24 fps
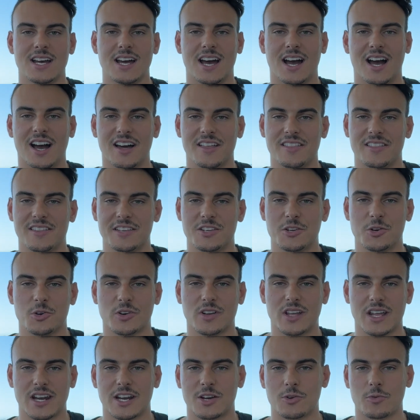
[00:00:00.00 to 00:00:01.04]
that you're
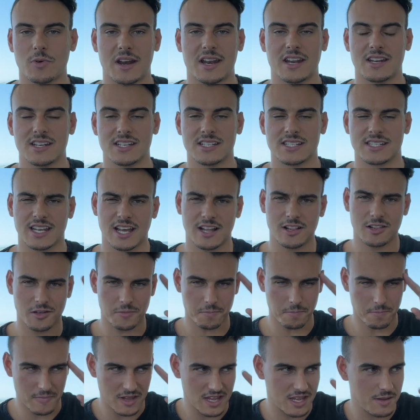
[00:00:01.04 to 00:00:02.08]
getting ready to sell, it
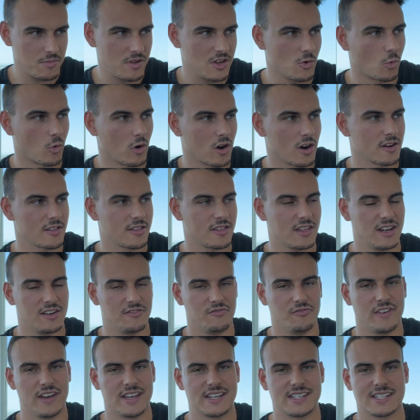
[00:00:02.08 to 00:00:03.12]
may be worth
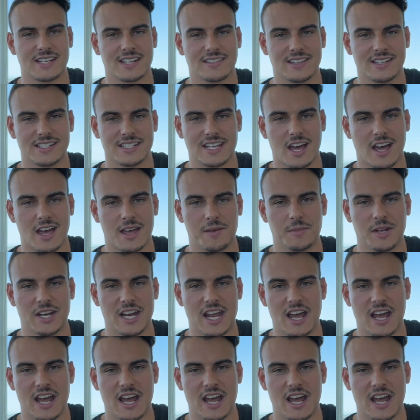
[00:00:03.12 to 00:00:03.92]
investing the time and